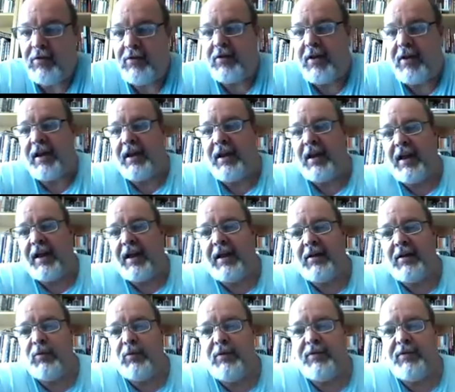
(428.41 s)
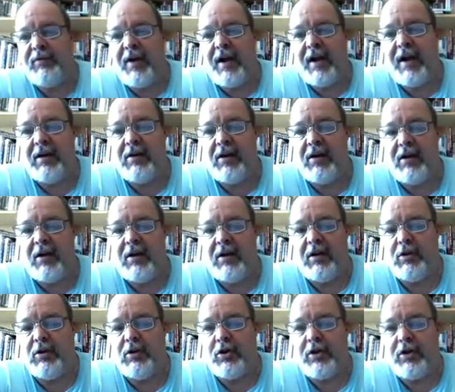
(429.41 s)
satellite we've got uh,
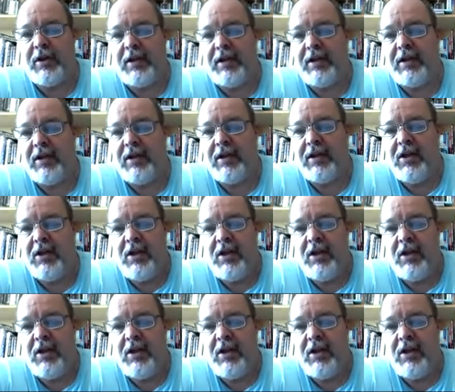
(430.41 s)
looking